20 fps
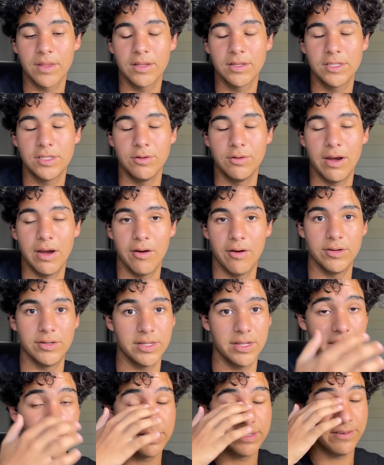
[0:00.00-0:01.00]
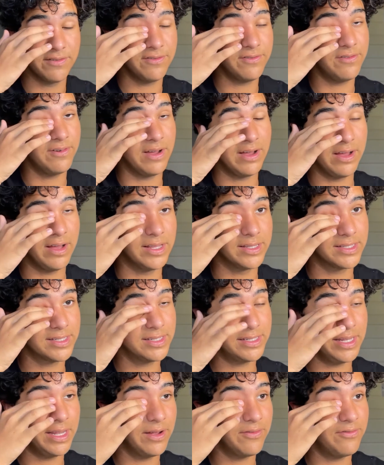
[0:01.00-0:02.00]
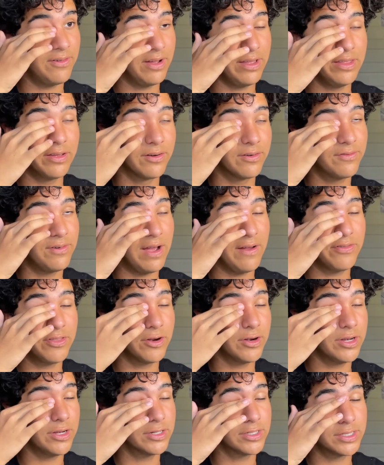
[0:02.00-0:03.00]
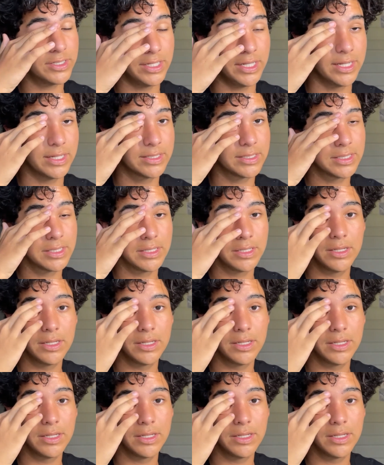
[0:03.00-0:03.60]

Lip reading: 2 hours, and it's either 5:30 or 6.